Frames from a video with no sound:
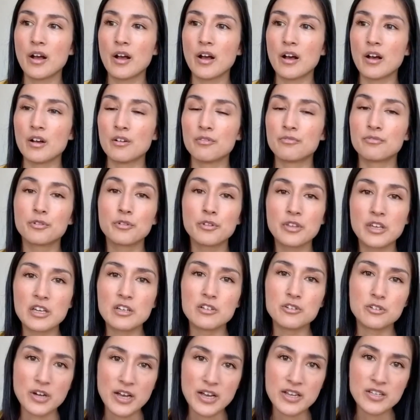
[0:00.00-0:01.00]
fully
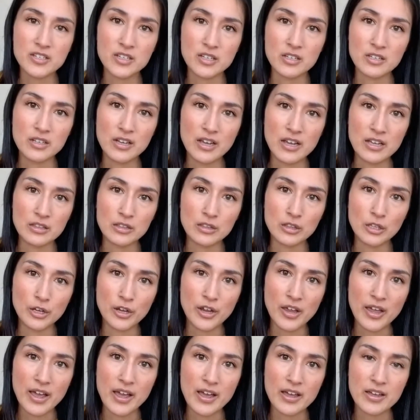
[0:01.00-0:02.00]
address and look
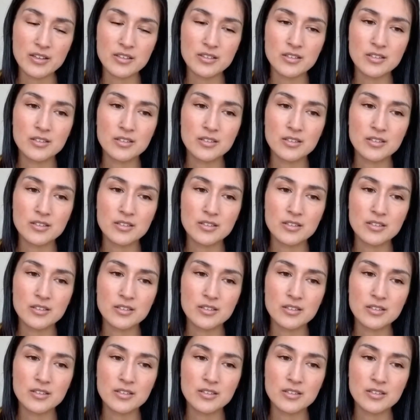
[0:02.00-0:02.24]
at